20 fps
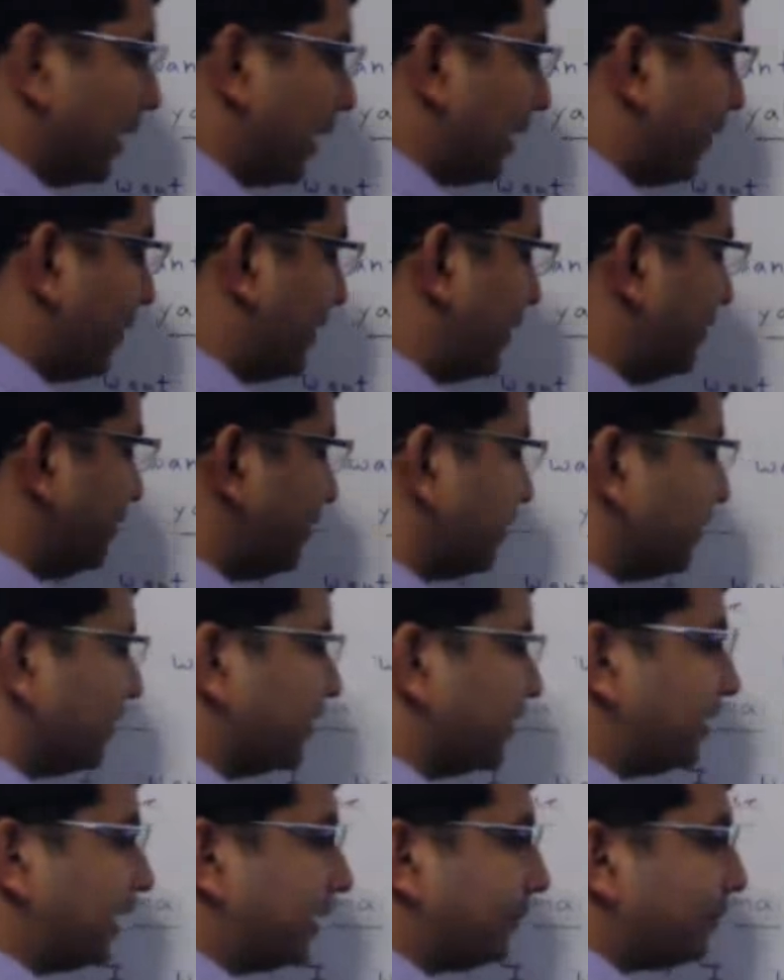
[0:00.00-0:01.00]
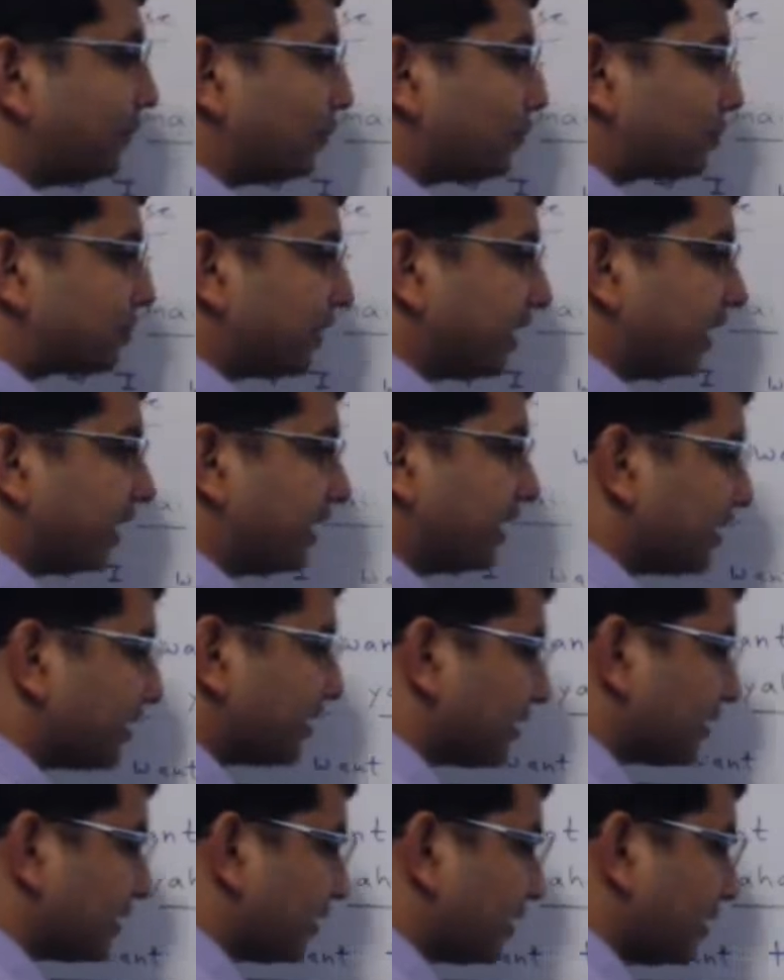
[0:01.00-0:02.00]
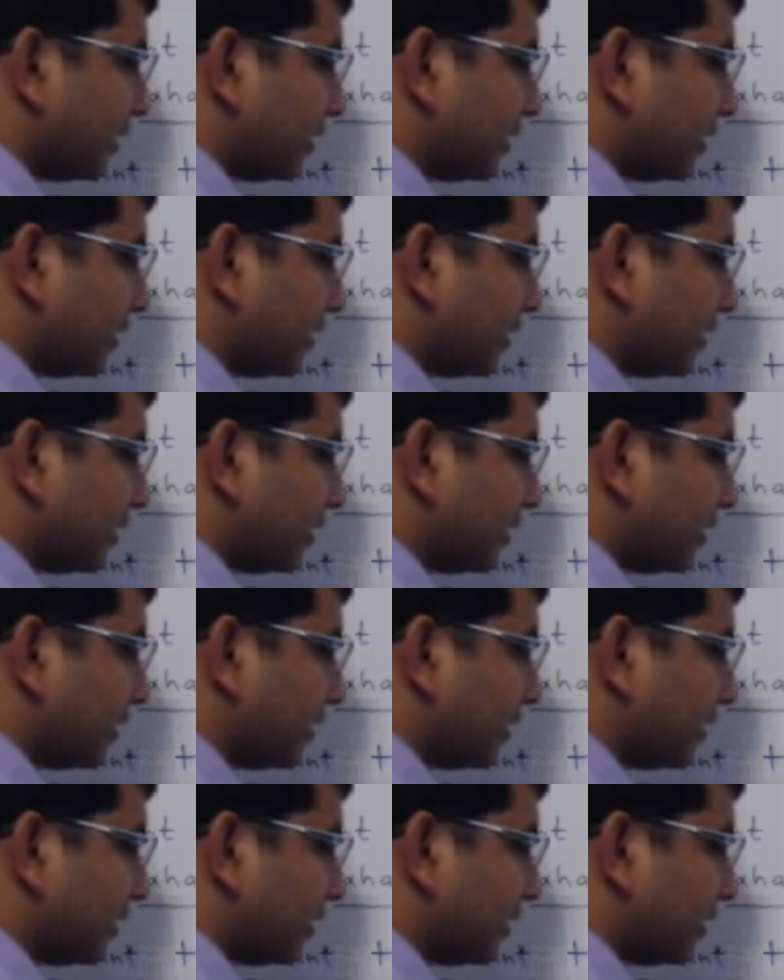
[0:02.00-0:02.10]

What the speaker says: and then them to stay here.